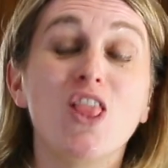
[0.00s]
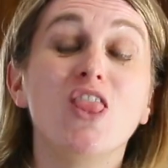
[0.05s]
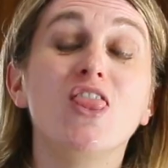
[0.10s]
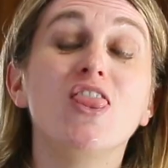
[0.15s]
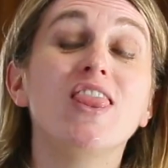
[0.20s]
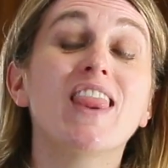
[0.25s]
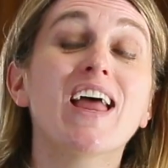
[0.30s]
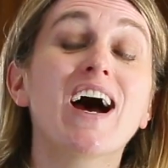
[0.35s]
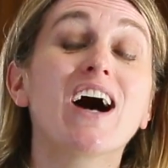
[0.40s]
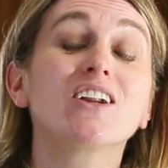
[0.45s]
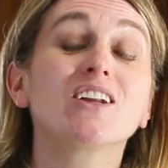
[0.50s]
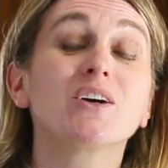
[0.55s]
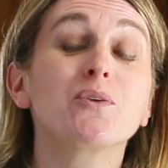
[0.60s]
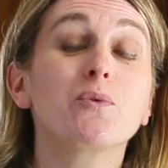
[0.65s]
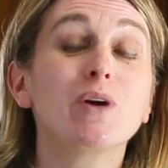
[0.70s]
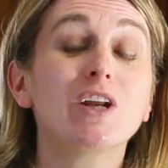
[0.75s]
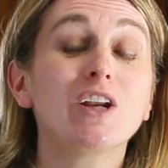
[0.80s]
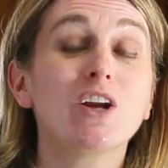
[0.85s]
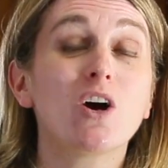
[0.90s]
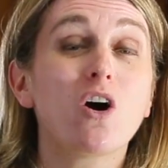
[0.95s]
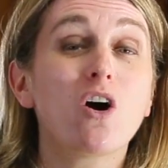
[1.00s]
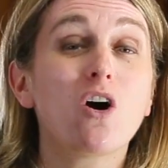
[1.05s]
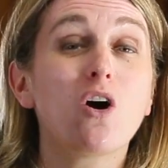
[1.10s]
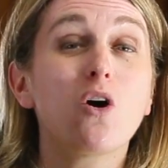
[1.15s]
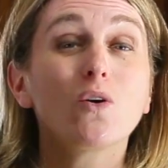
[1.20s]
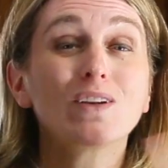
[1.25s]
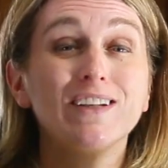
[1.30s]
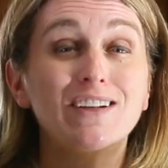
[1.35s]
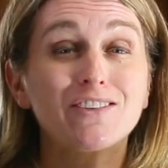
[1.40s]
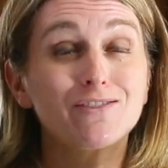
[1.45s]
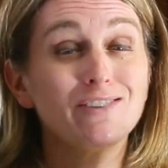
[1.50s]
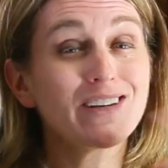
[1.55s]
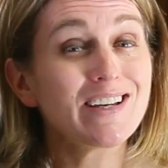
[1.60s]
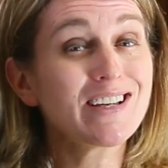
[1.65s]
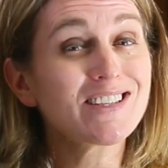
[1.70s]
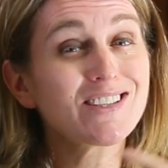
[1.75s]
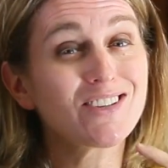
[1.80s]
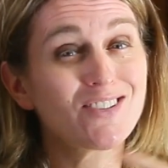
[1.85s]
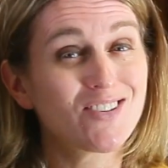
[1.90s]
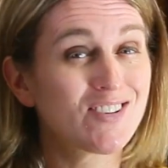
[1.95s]
Now that we know the
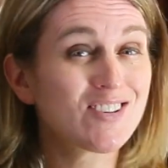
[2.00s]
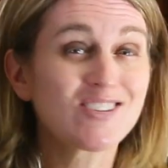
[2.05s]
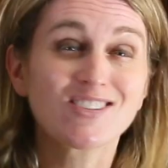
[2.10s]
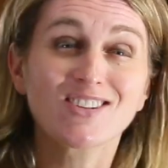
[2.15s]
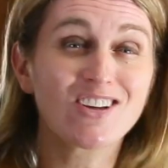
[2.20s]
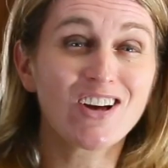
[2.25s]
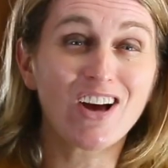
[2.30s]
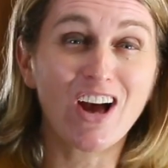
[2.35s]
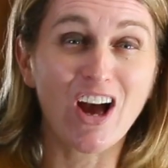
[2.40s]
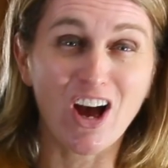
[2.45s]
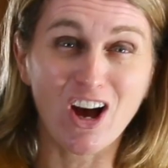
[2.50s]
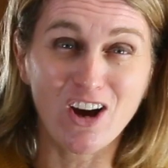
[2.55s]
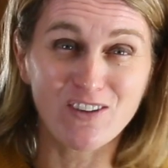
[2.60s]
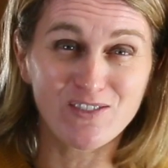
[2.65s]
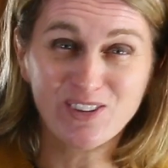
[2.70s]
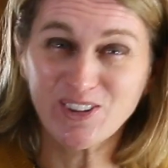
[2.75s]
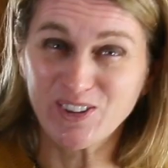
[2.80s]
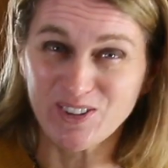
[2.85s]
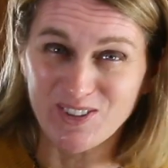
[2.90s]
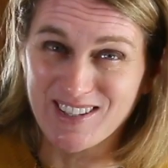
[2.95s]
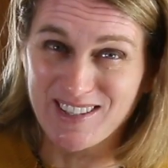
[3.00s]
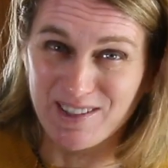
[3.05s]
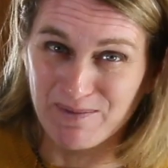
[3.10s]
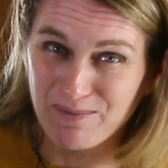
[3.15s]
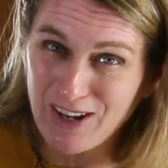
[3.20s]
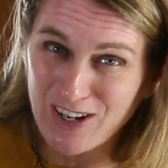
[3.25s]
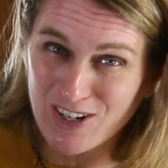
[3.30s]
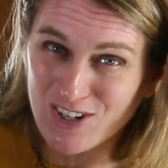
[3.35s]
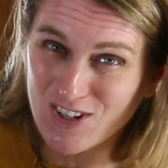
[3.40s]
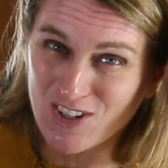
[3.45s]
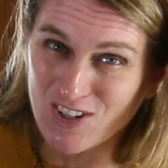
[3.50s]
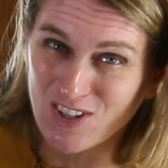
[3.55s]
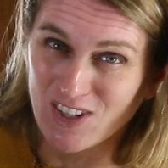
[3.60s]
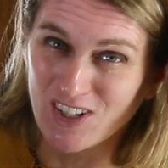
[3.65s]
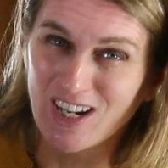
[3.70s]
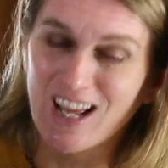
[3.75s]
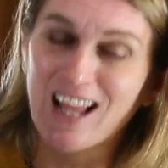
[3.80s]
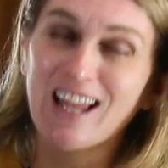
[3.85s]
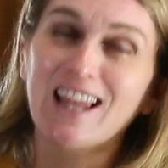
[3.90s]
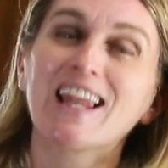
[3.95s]
reasons of
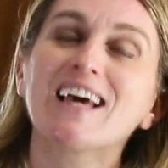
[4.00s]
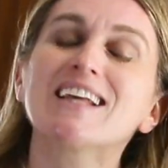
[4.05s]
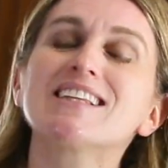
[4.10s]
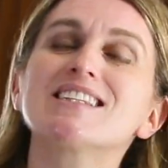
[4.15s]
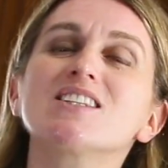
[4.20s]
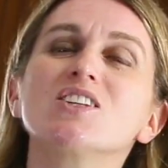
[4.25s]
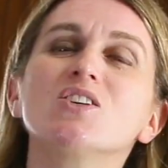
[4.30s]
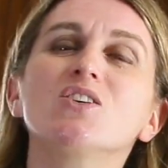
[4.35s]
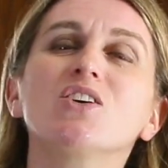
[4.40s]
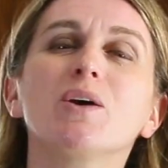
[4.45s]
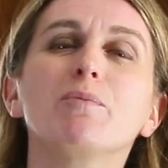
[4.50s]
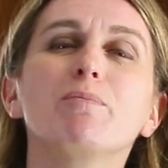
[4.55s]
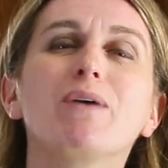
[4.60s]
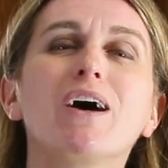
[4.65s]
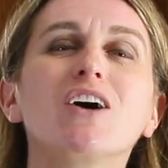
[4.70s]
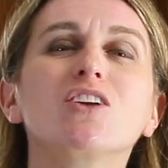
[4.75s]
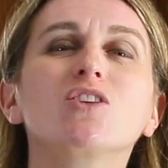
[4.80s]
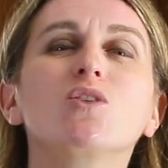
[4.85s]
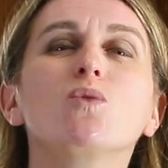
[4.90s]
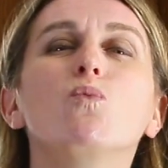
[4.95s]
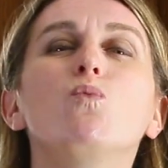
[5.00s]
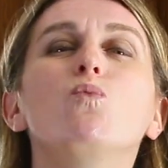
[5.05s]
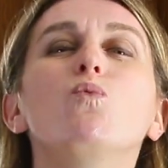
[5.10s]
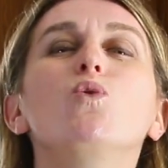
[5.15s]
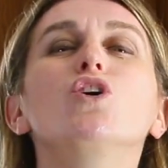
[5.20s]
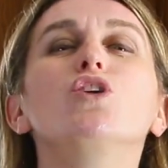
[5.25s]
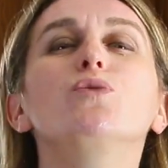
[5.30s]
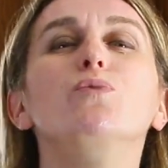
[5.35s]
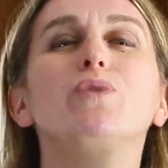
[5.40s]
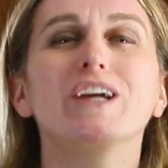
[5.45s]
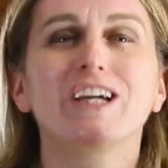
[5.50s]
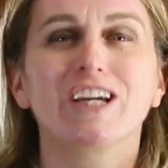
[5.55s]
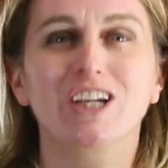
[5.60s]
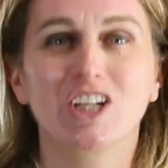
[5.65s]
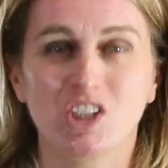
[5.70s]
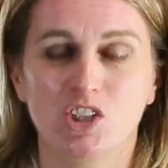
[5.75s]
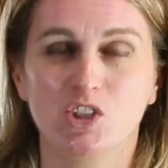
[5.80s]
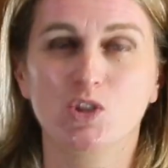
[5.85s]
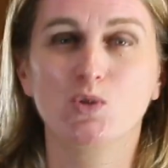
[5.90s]
constipation, let's talk about what we can